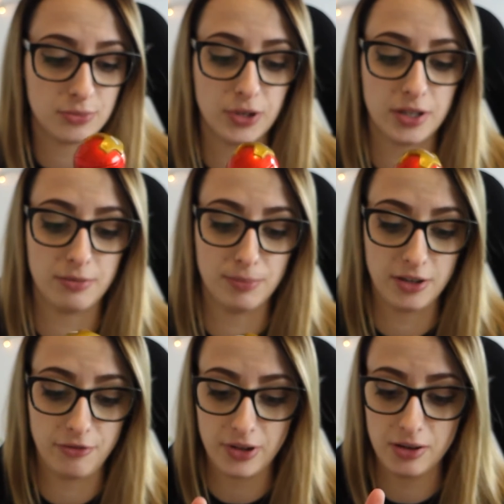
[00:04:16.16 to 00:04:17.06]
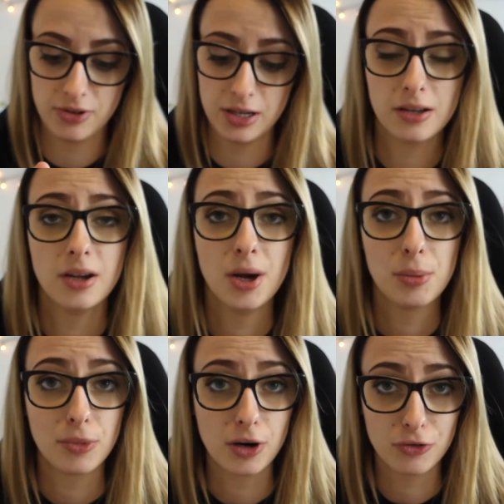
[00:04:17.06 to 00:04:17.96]
one of my favorite
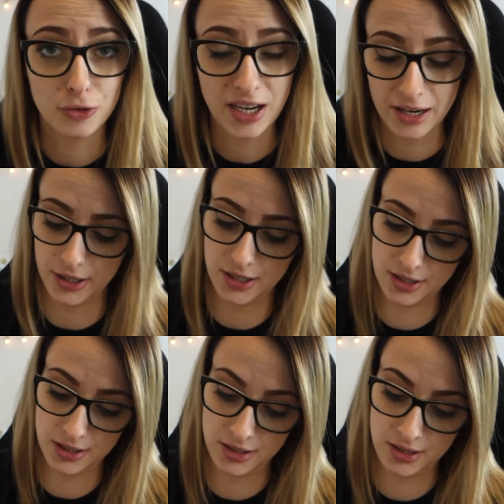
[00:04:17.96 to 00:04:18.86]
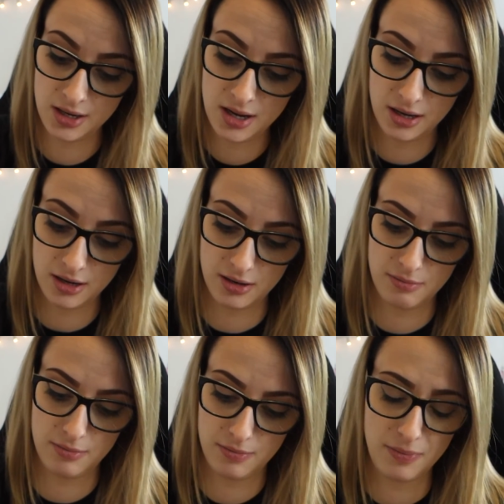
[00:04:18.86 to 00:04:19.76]
Marvel characters.
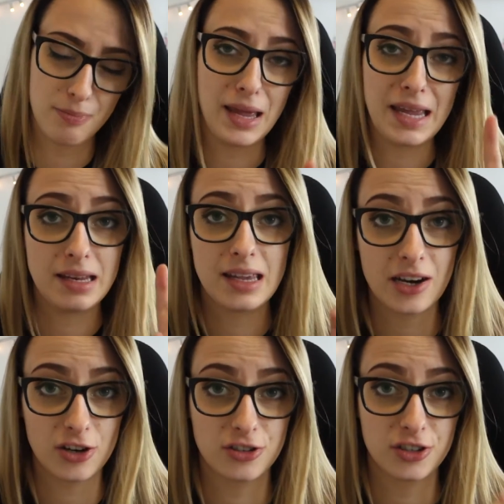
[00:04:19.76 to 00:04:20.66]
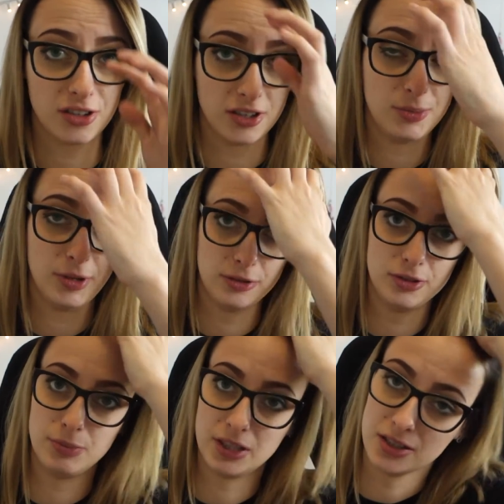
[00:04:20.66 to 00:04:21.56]
Main characters, I
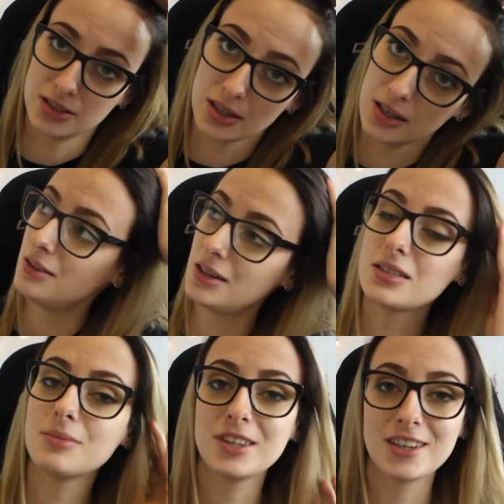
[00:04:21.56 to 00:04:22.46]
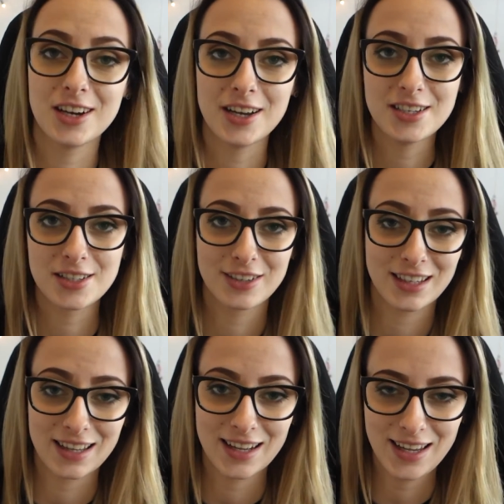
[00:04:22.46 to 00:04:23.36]
suppose, because there's some other guys I
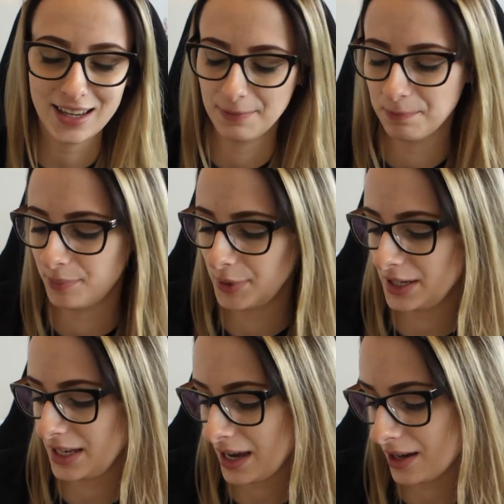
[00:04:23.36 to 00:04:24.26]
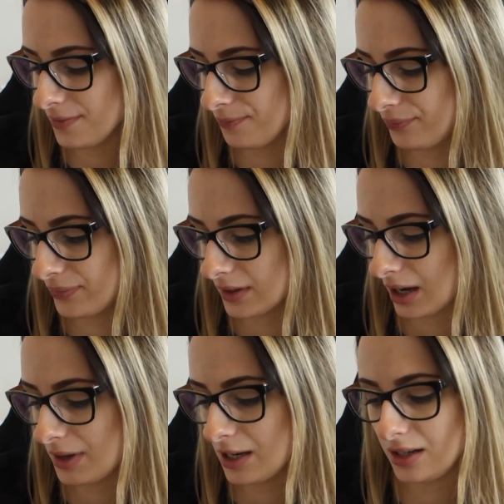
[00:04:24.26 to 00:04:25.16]
really like. But yeah,
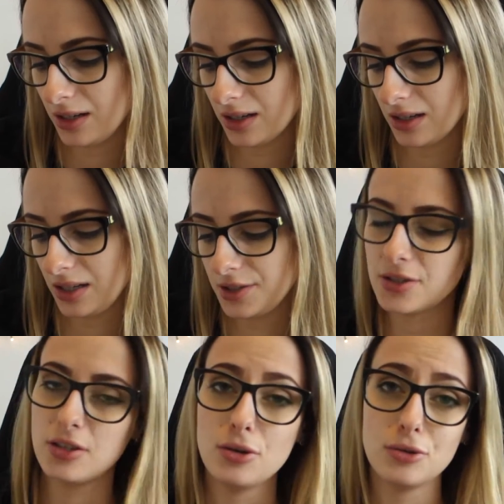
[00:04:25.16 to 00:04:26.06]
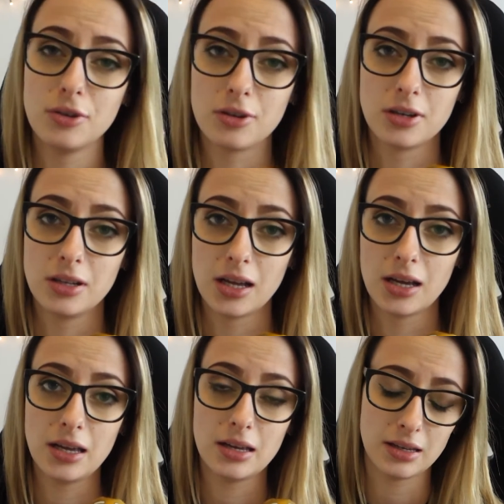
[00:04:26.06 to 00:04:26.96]
I mean, he's cute, not gonna
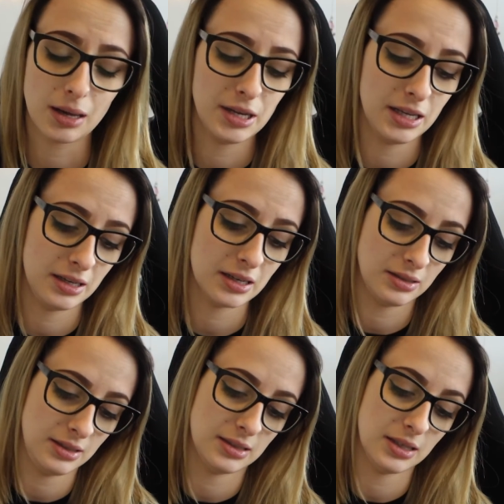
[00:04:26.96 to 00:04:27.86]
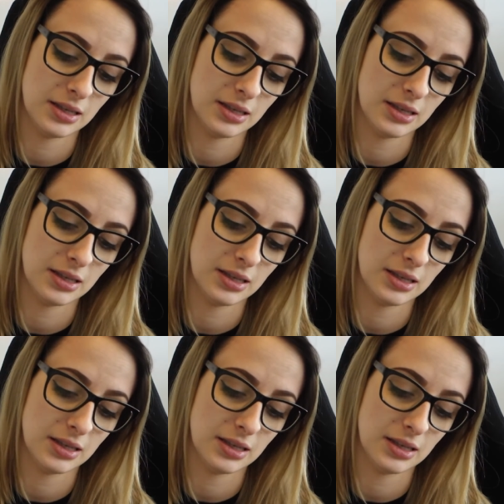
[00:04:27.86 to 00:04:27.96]
lie. I mean,